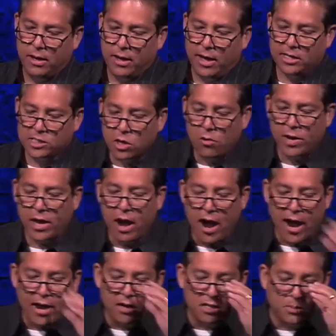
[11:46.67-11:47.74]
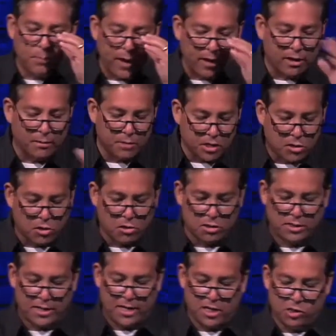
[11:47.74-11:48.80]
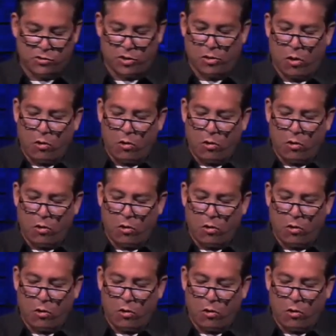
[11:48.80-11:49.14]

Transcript: And so he hires Balaam to curse Israel,